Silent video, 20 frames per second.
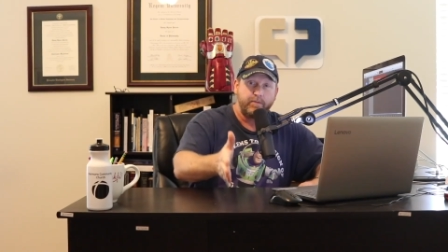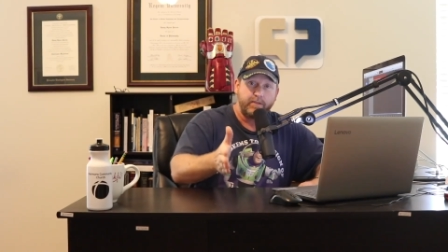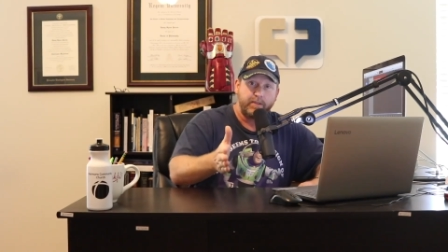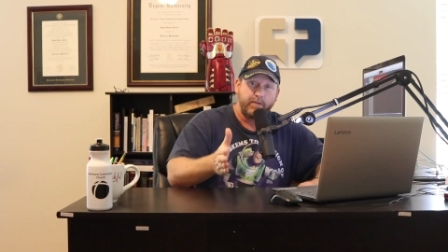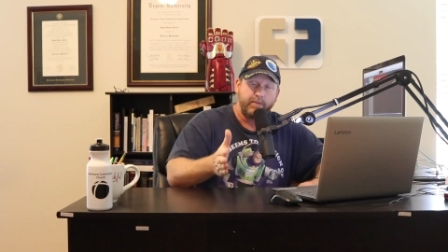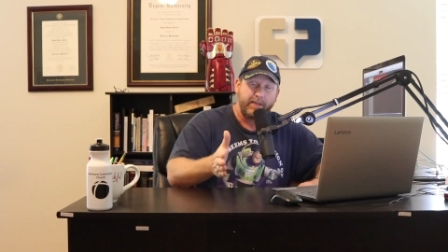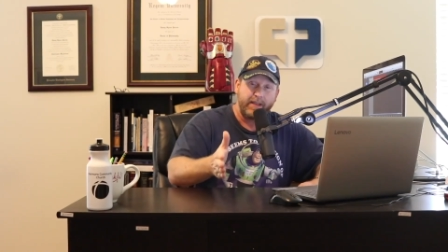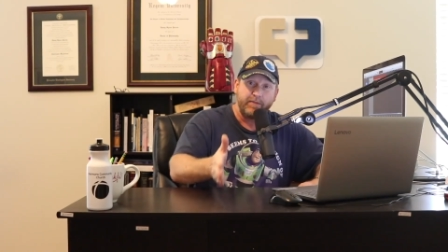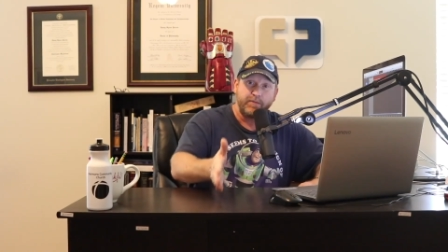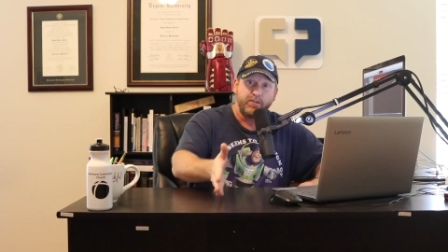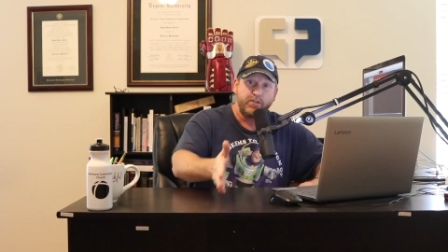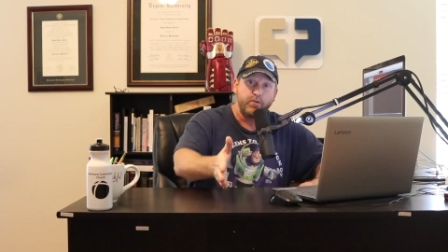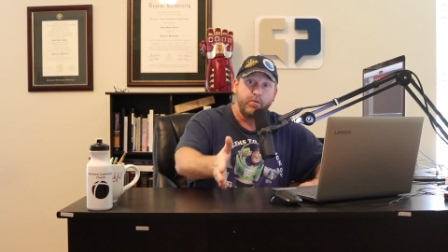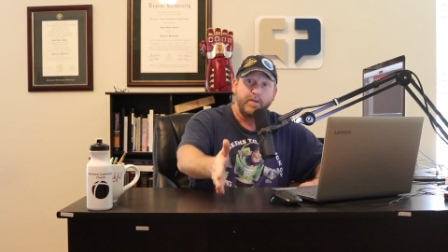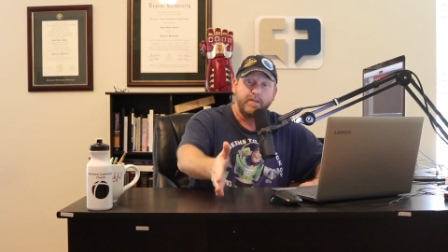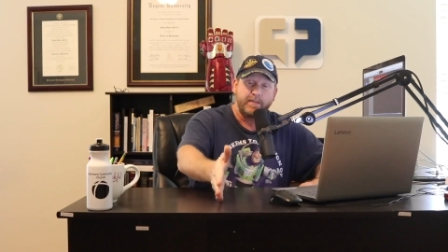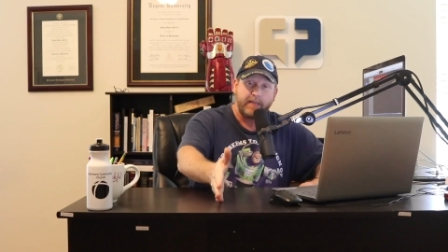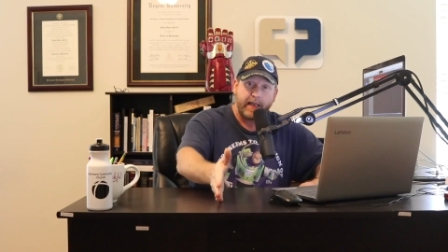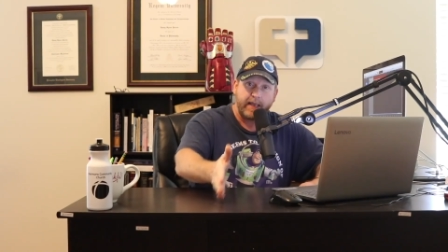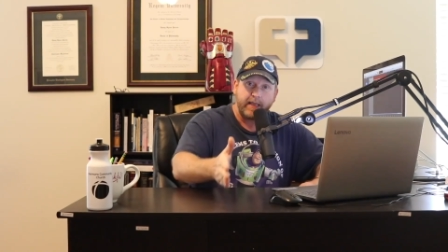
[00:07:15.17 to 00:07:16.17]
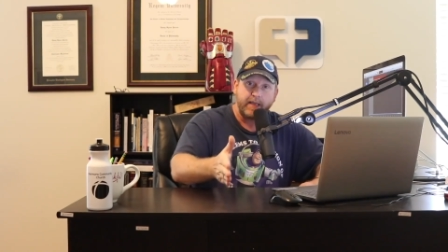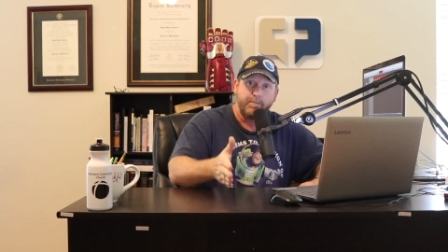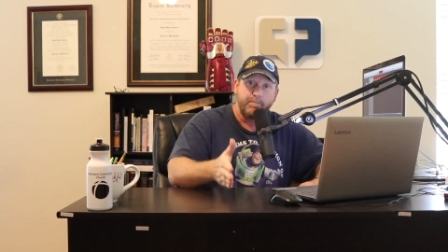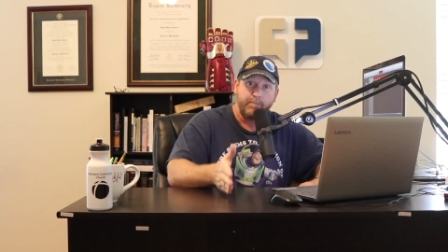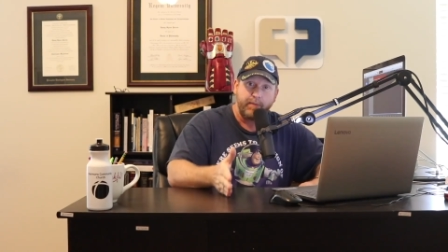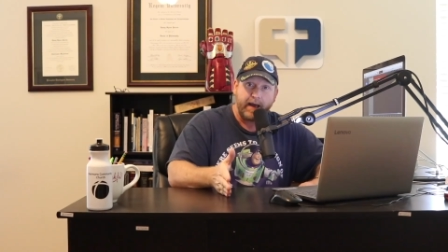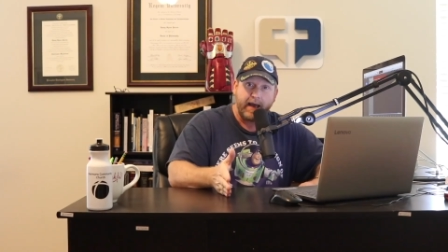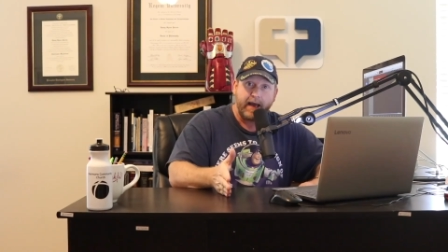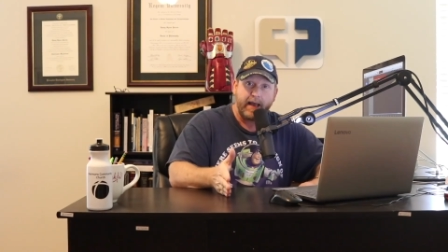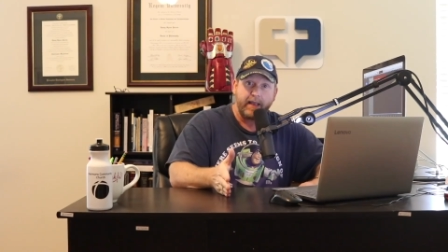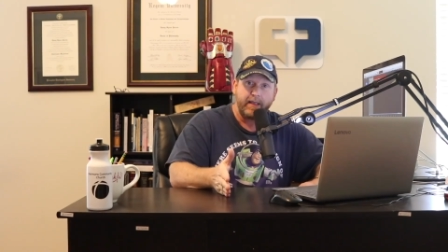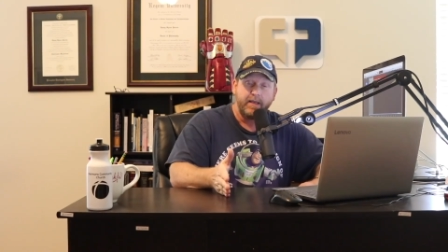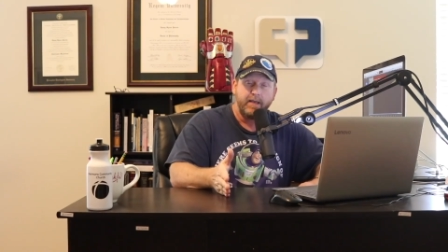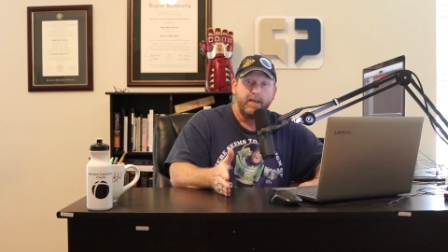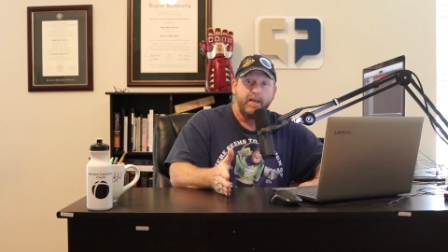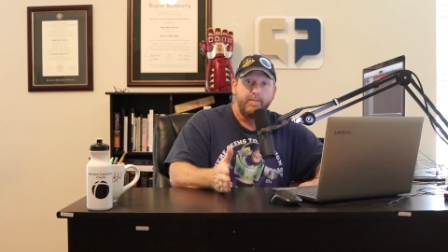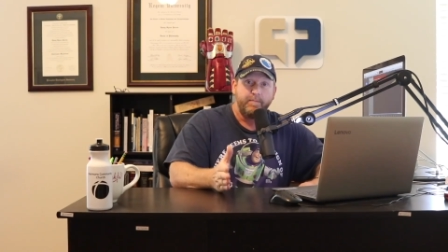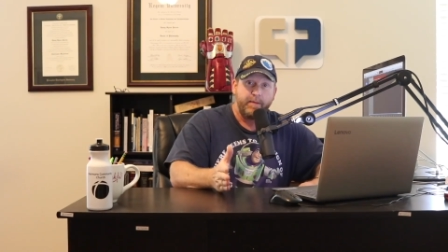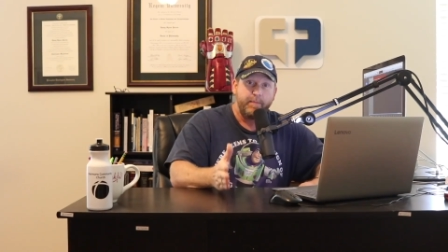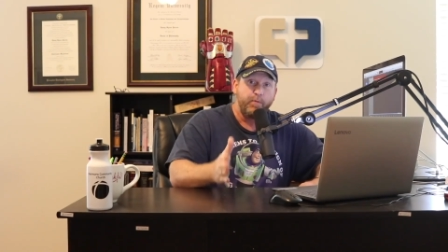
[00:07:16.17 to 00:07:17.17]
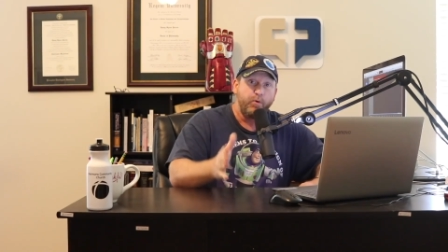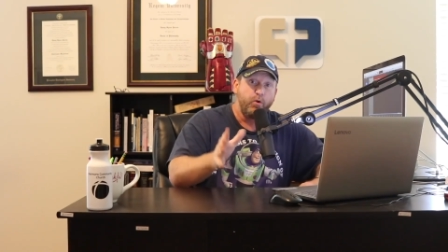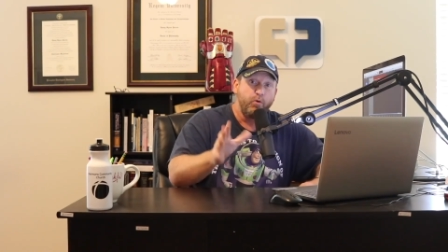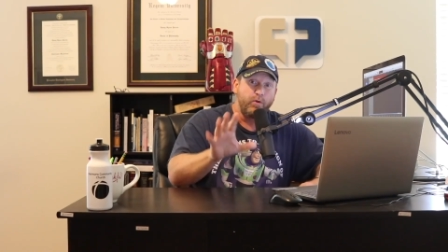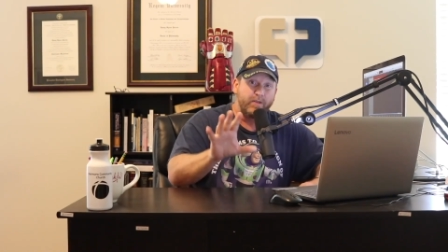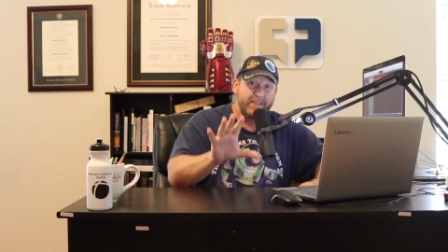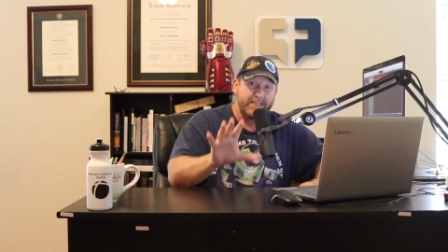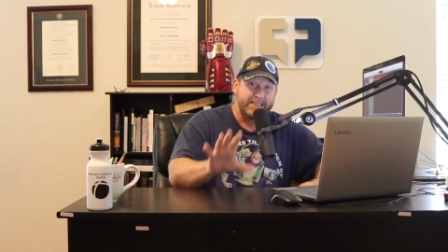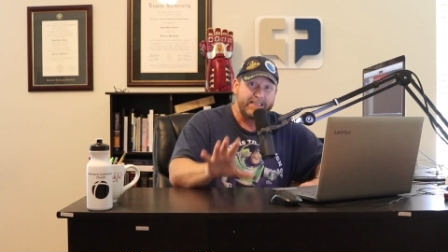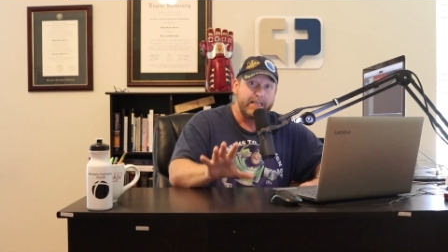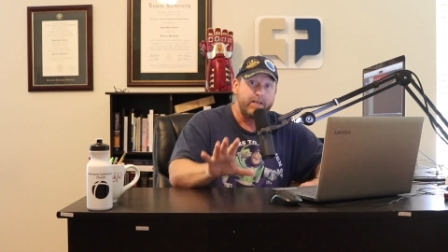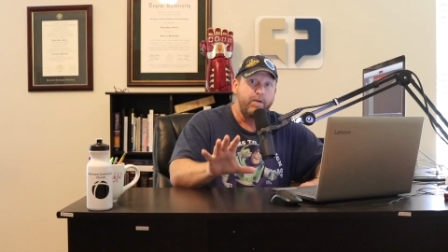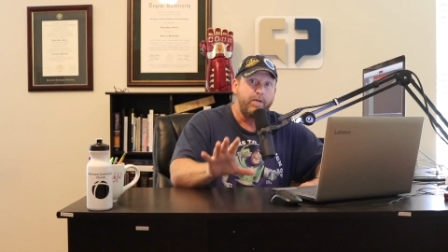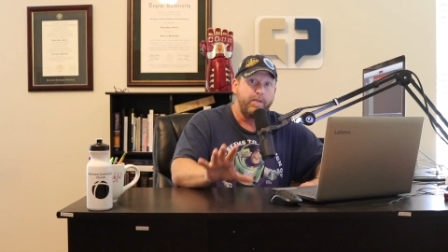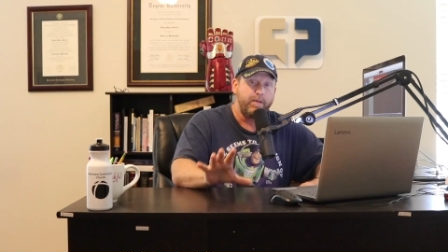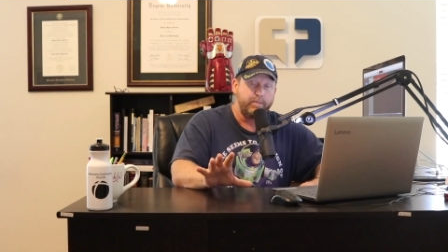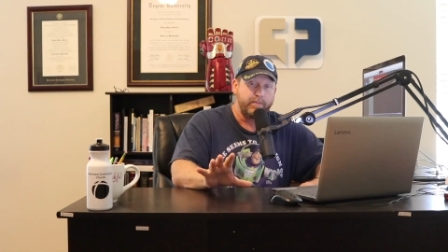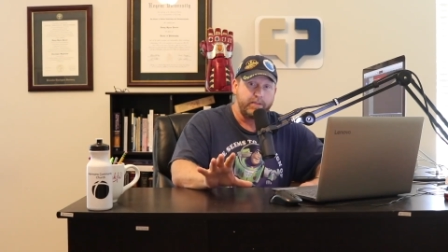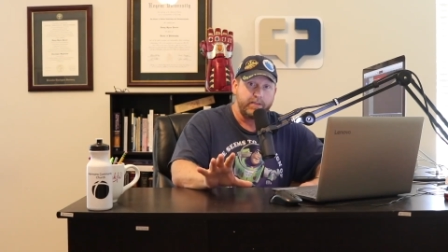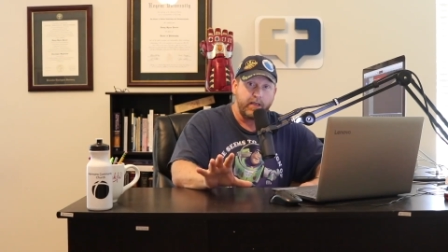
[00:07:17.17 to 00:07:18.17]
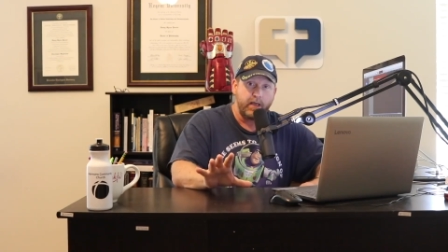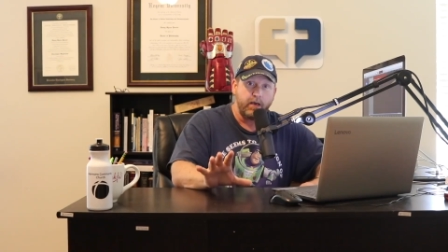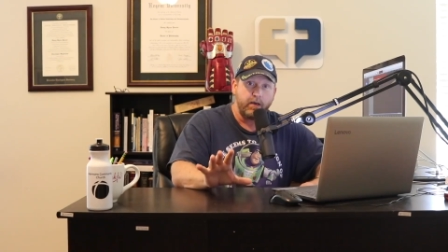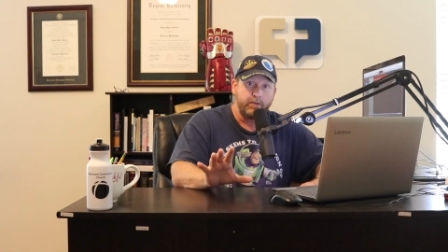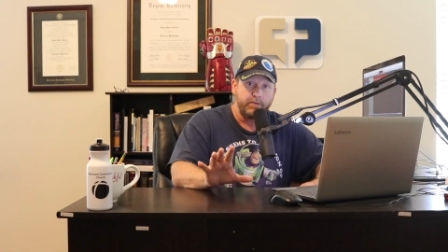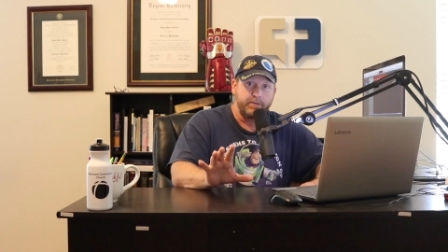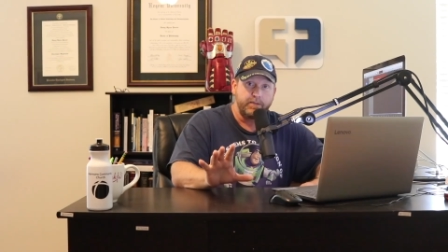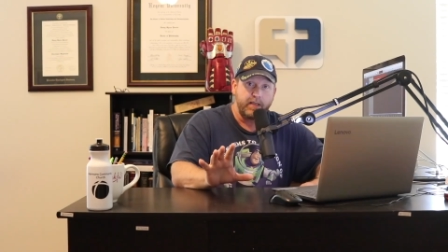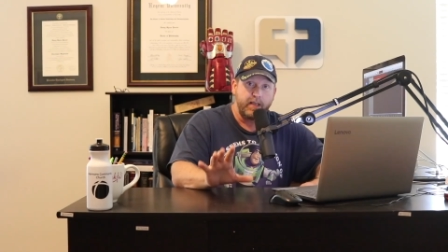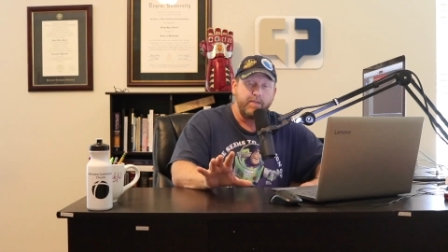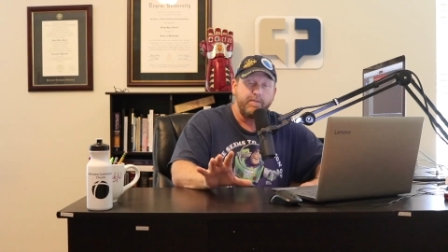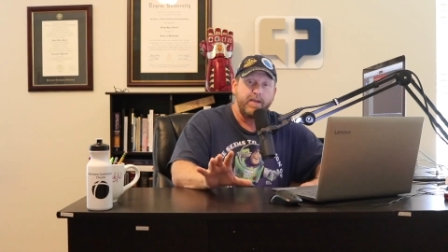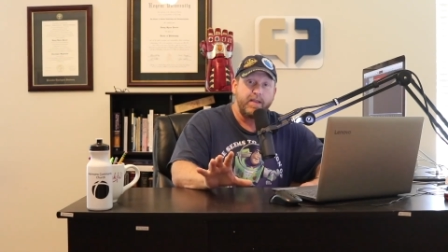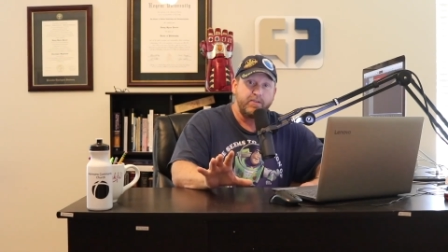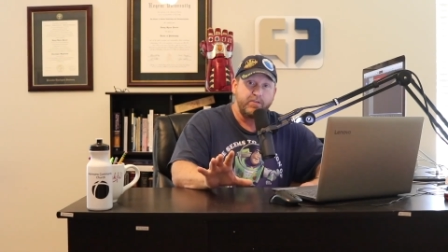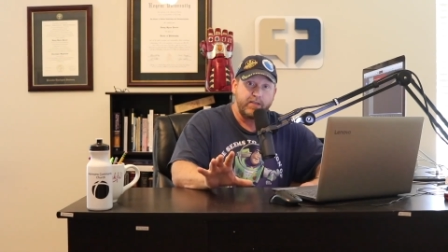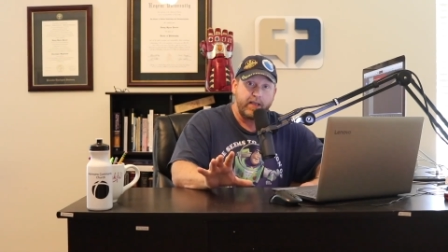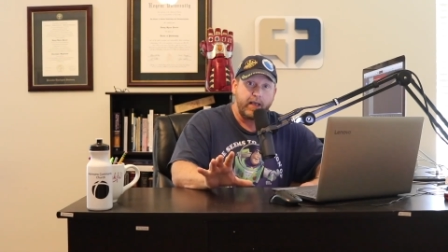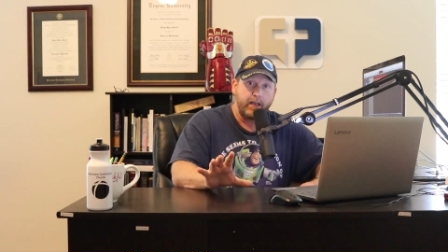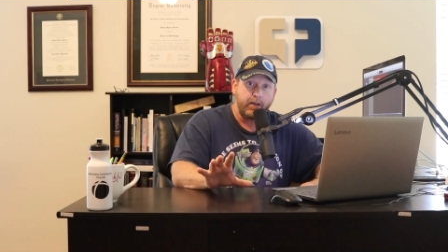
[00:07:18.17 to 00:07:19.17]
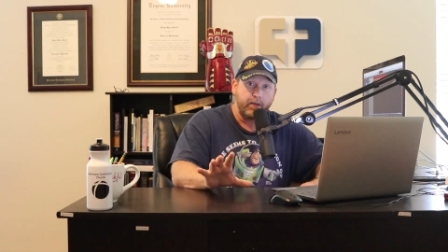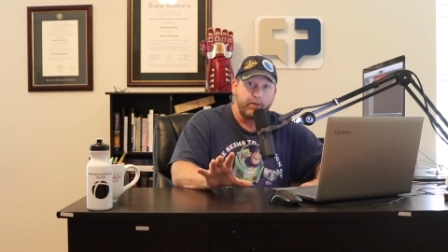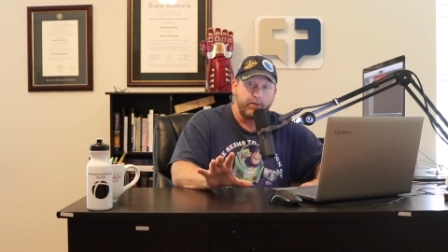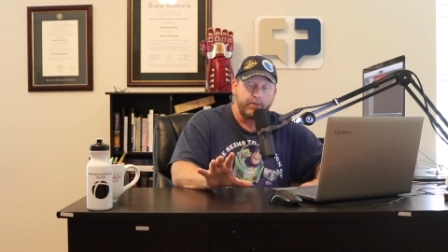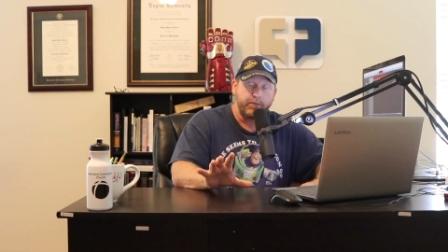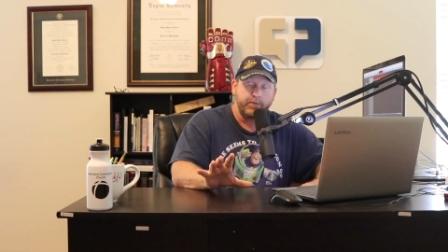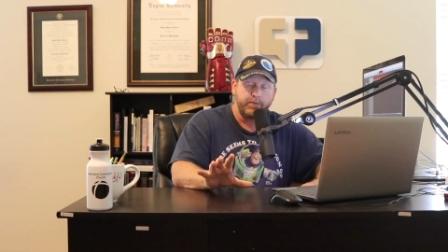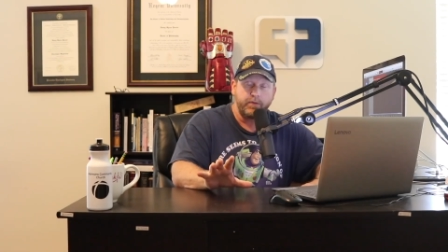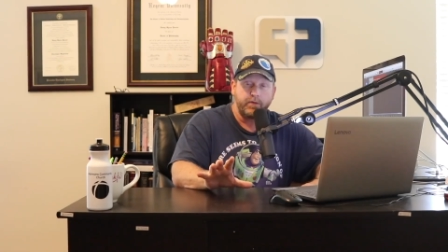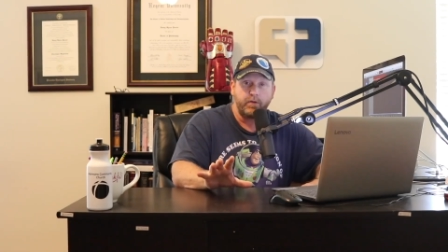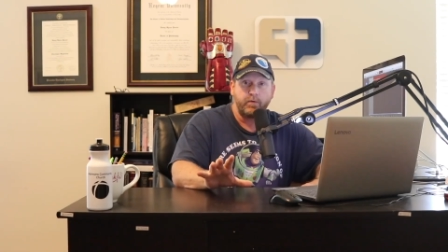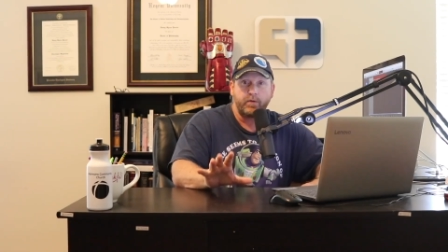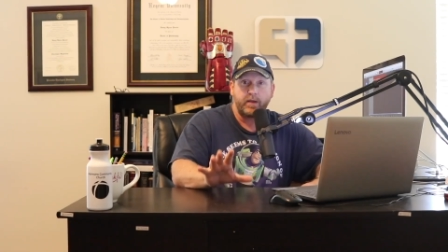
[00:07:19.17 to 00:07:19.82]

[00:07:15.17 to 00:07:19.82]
It was given to and taken by people who consider themselves evangelicals.